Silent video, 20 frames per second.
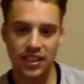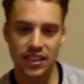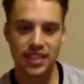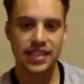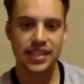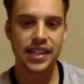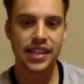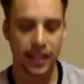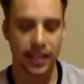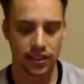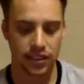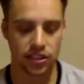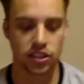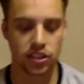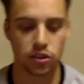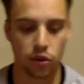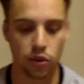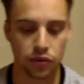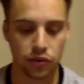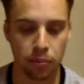this is linked,
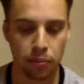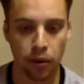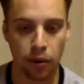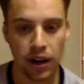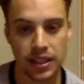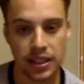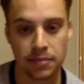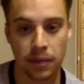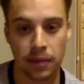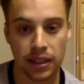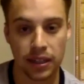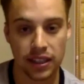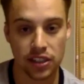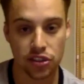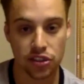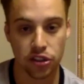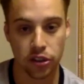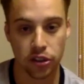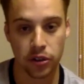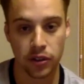sort of the prize money
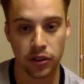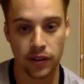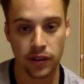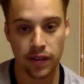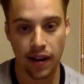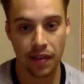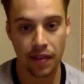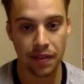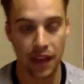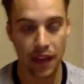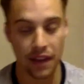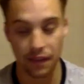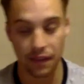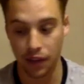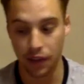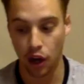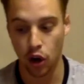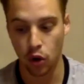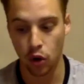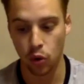issue and and
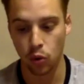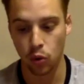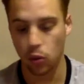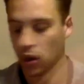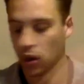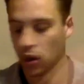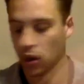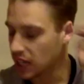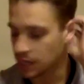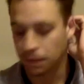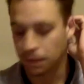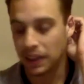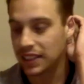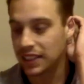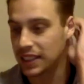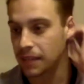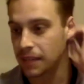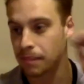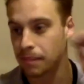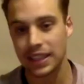the whole? It's
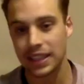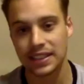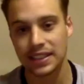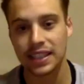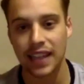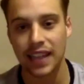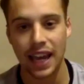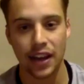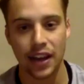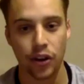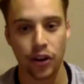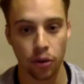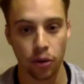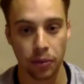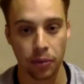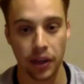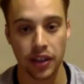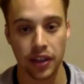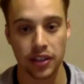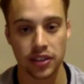basically basic
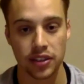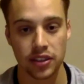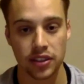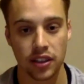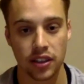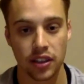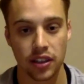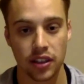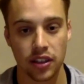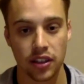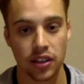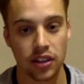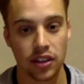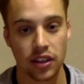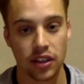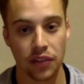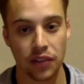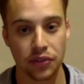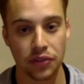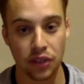economics.
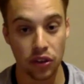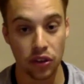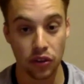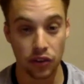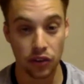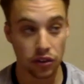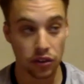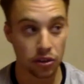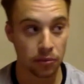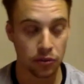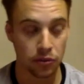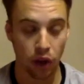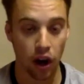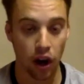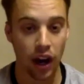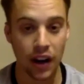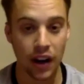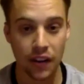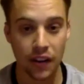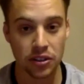If the the, the
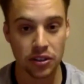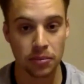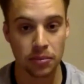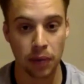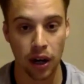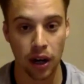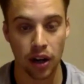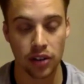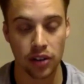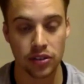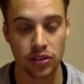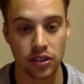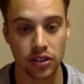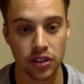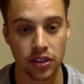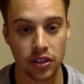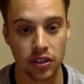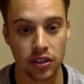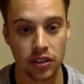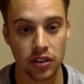higher the demand,
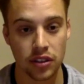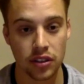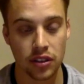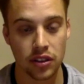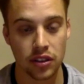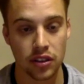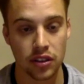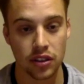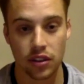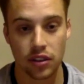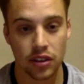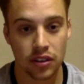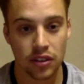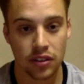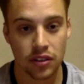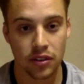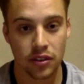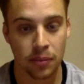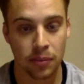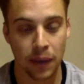
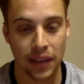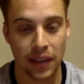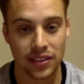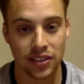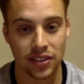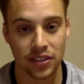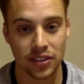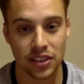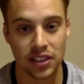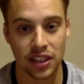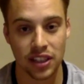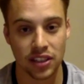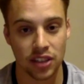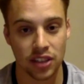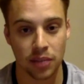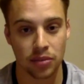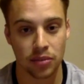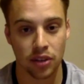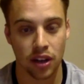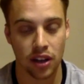the better, yep. isn't it? In
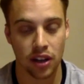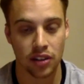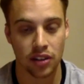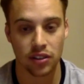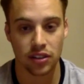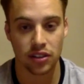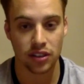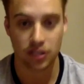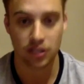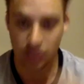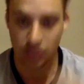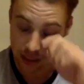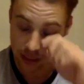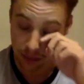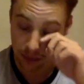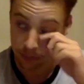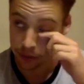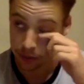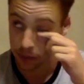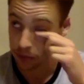terms of like, yeah, it's
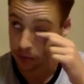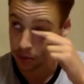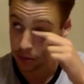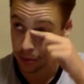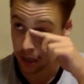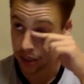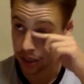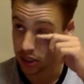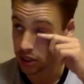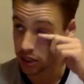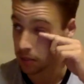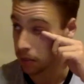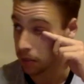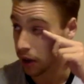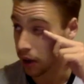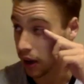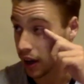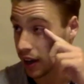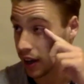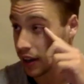the, the demand and
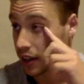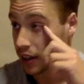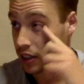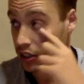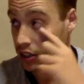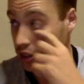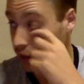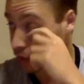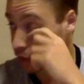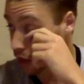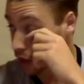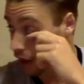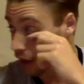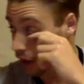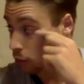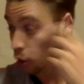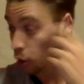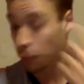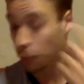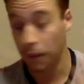supply. So if you
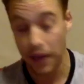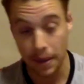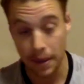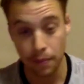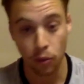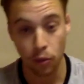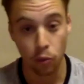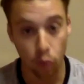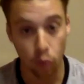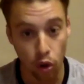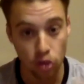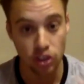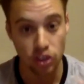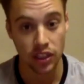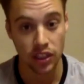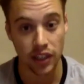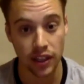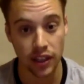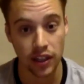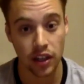have more people
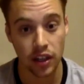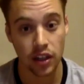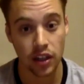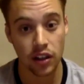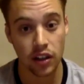watching it,